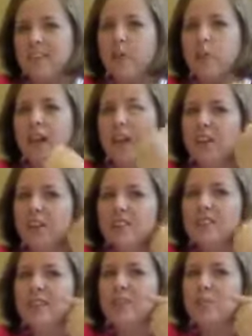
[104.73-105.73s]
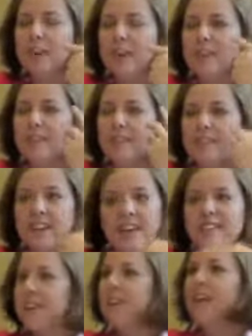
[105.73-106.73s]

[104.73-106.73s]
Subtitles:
Like when I go sit down to write, that is not